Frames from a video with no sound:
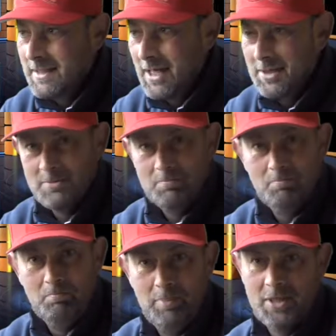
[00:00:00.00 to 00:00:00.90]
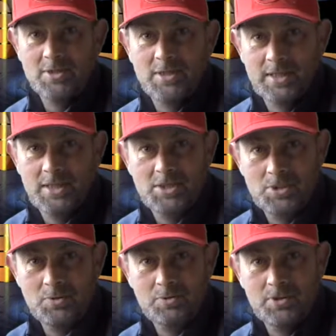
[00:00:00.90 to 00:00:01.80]
and belted it
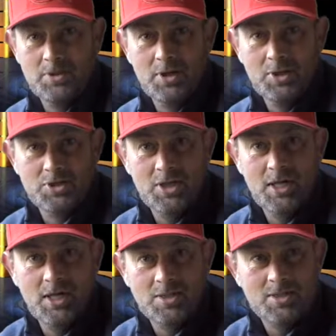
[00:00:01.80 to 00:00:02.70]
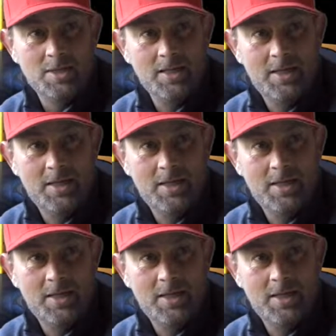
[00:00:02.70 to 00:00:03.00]
200 and odd yards.